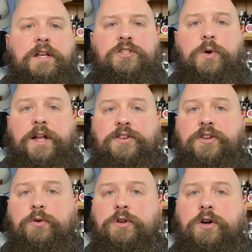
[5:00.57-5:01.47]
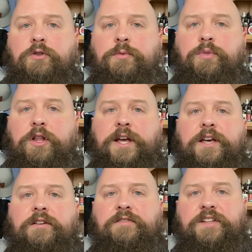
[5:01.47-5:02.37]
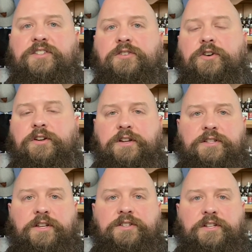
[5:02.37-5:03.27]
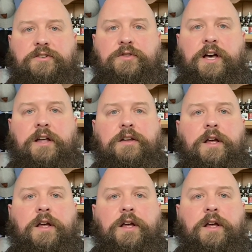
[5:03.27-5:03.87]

So I don't know the plan, if he's still going to discontinue that.